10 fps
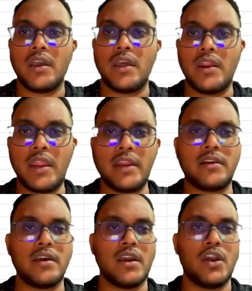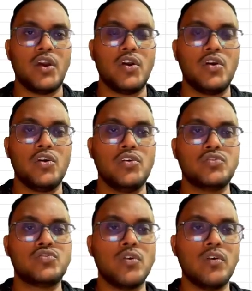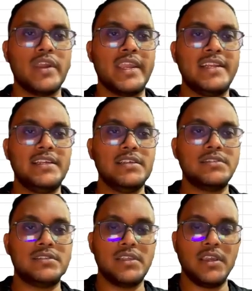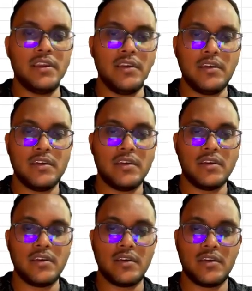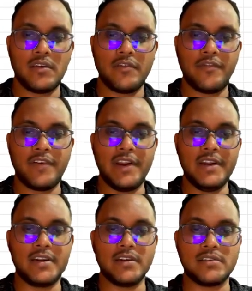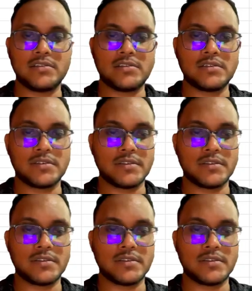right? So it is the filters.